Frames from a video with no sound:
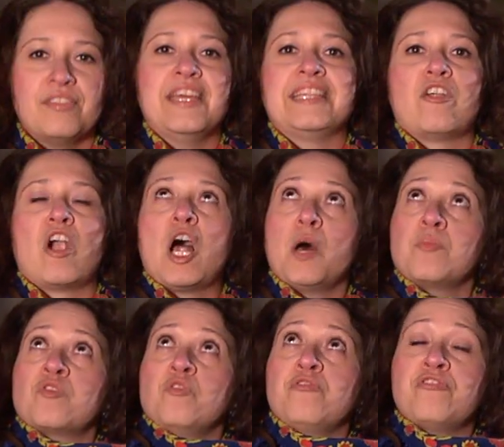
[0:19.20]
think there are
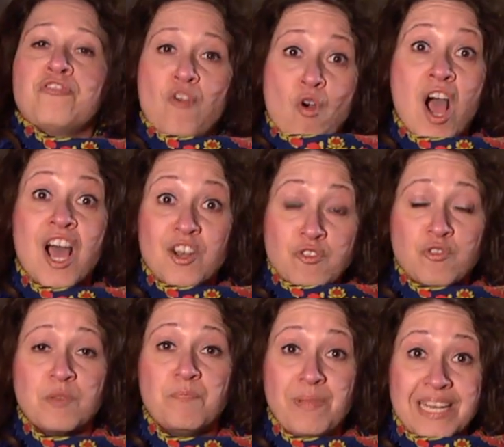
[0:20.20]
up to
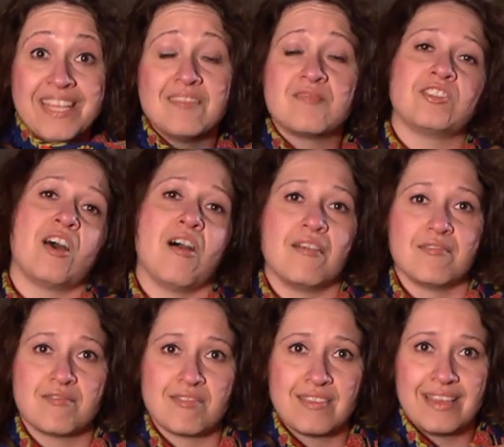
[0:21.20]
400 billion
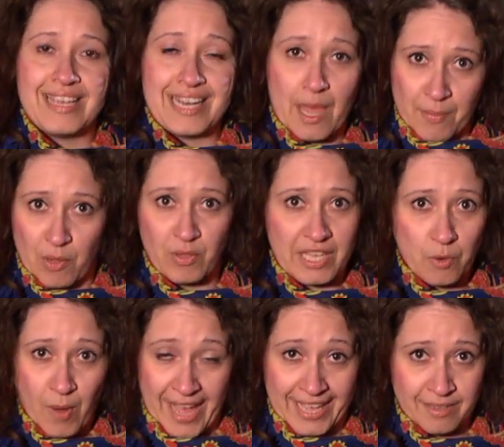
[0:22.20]
stars in our Milky
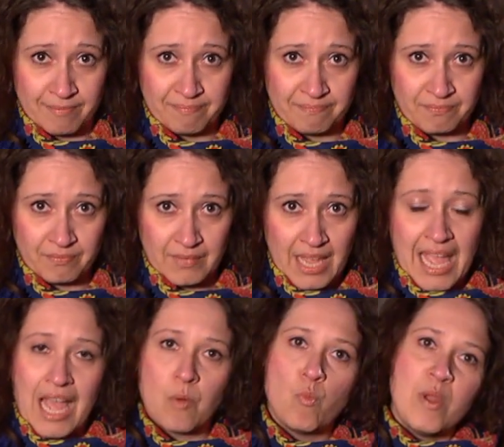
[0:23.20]
Way.
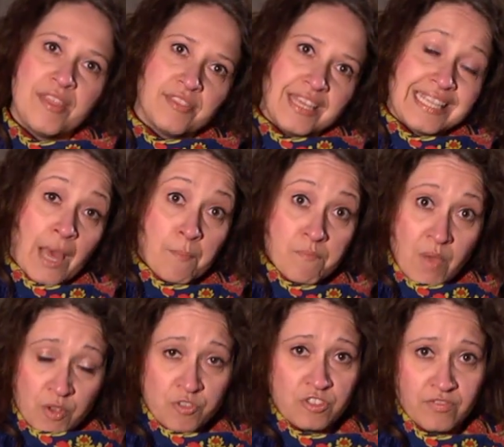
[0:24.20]
And we think that
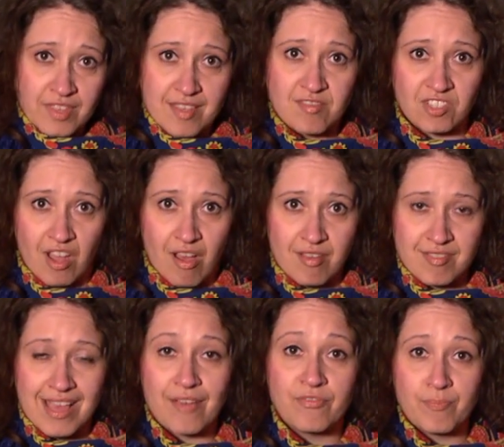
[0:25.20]
most of these
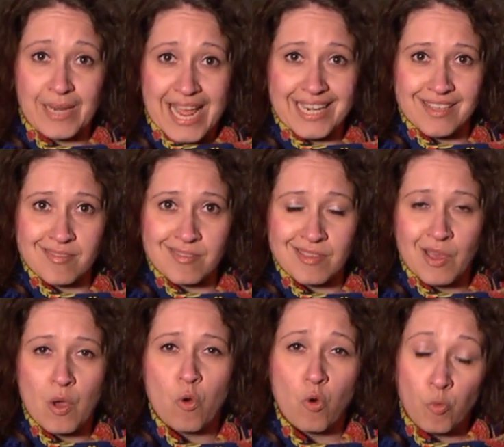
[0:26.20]
stars have planets
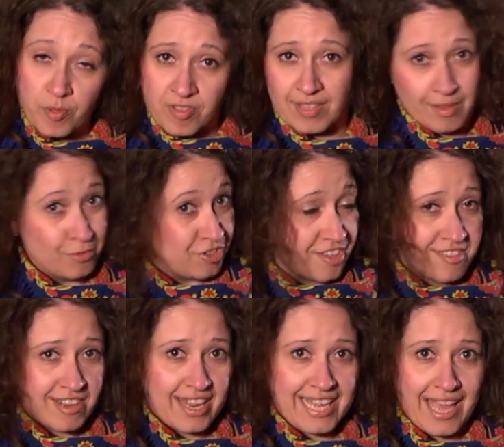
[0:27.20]
orbiting them
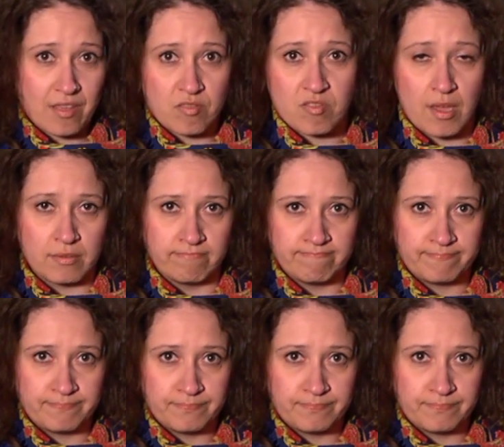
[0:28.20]
just like our sun.